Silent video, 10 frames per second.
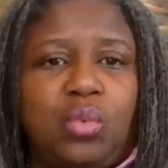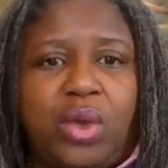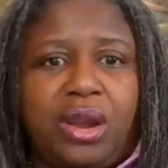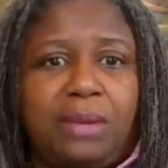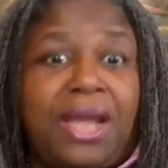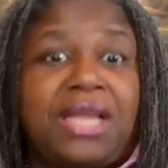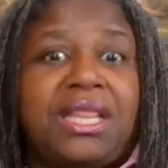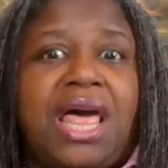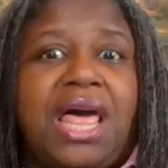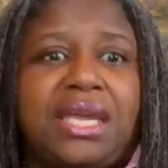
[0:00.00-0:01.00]
for where my
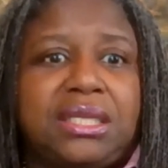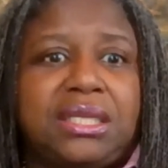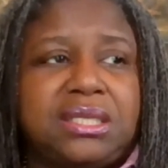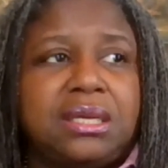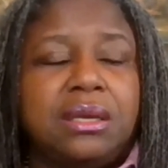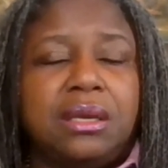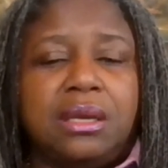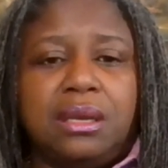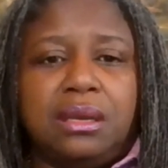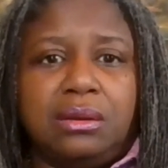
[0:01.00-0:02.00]
clients
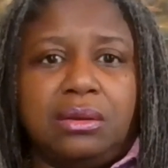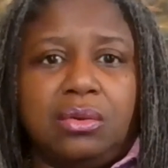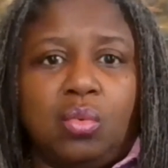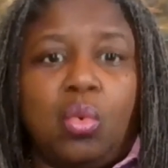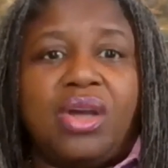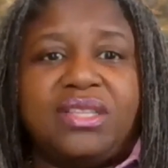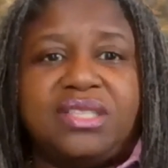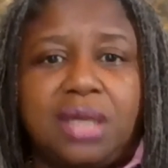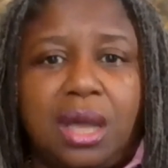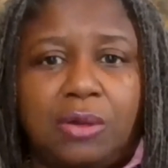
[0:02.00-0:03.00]
want
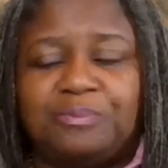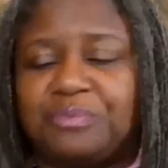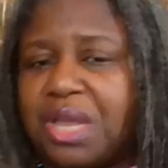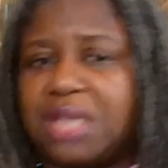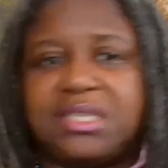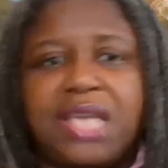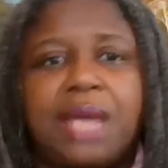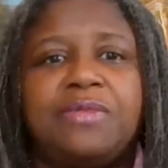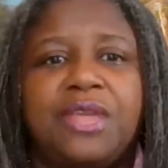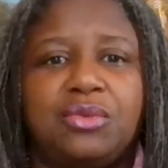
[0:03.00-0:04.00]
to go.
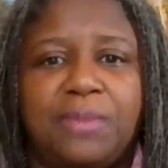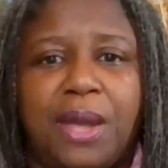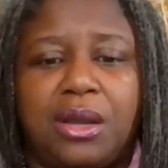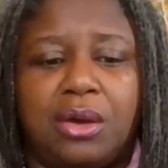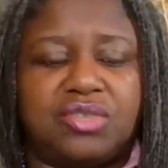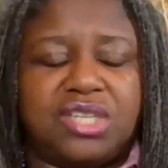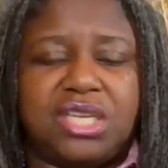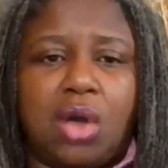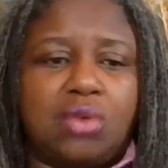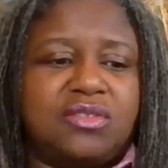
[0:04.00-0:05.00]
Same thing with my coach.
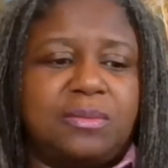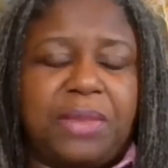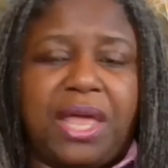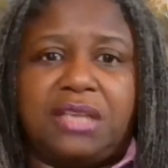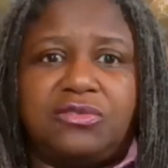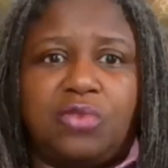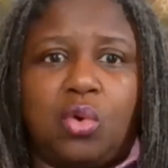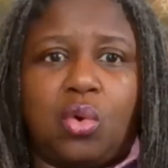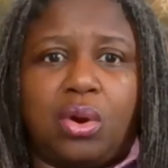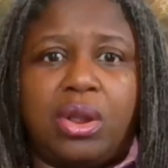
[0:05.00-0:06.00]
He holds the place
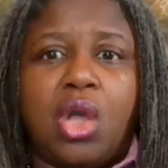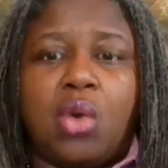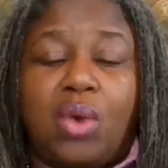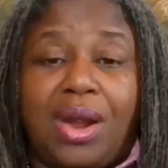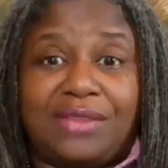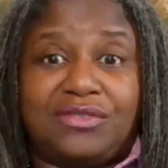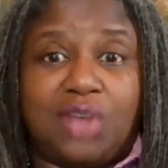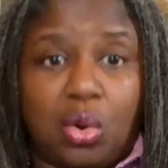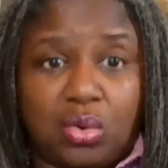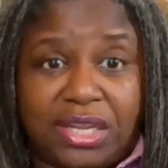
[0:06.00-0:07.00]
for where I
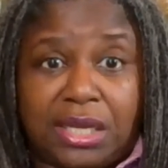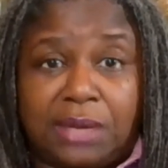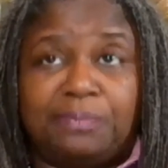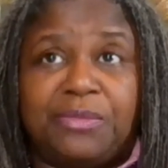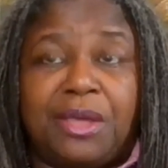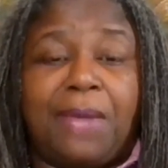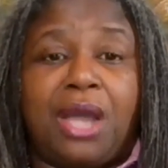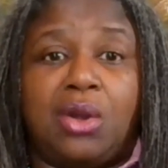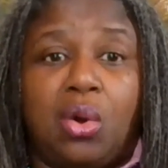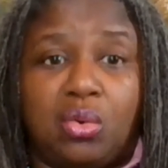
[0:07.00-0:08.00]
told him that
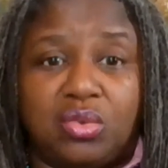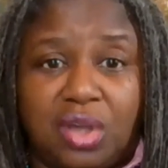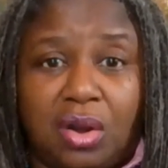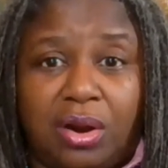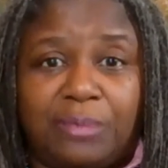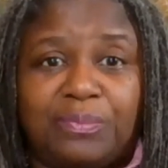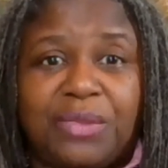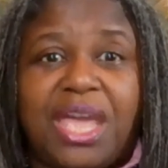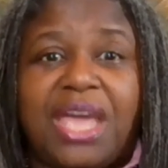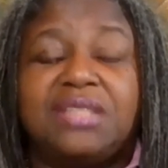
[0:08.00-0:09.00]
my goals are.
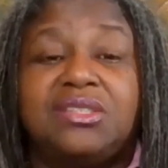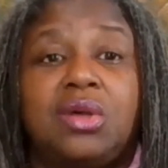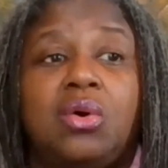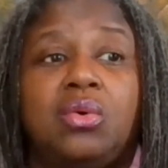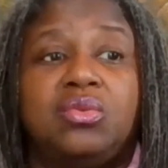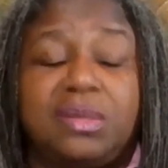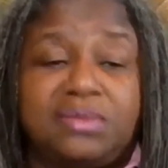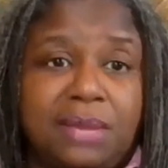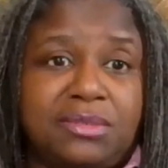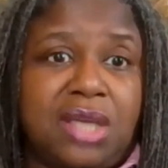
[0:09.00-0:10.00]
And so
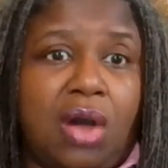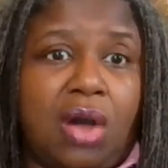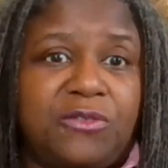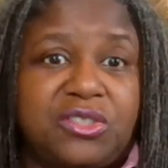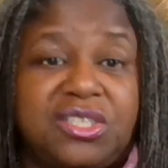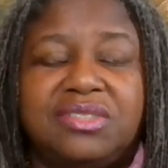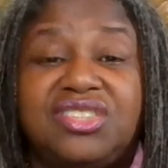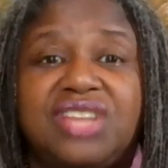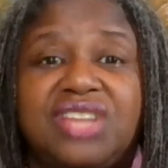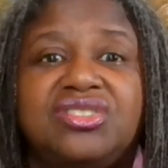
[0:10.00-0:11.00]
sometimes he offers
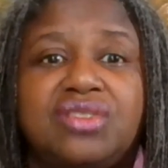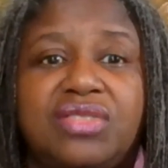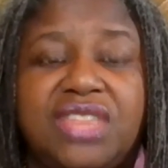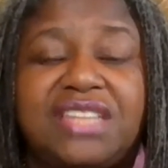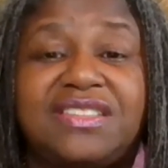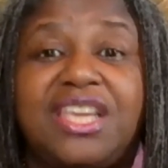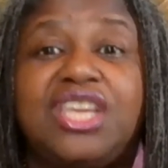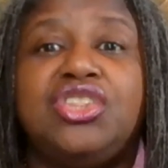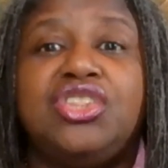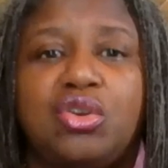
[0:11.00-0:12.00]
suggestions on things that
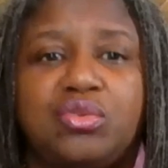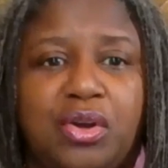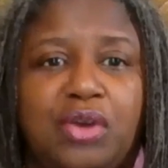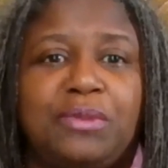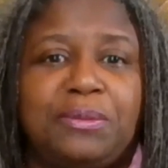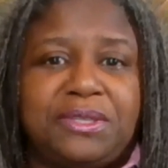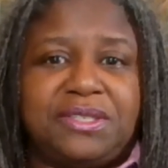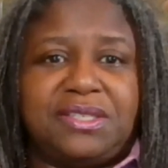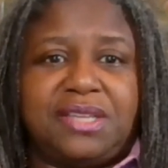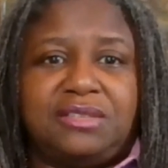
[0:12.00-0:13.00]
he knows will help me be
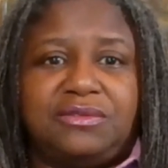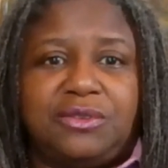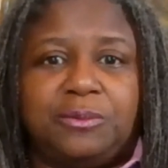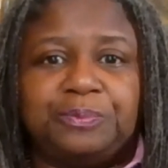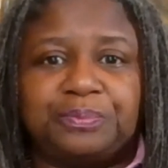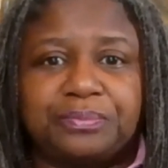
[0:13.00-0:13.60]
successful.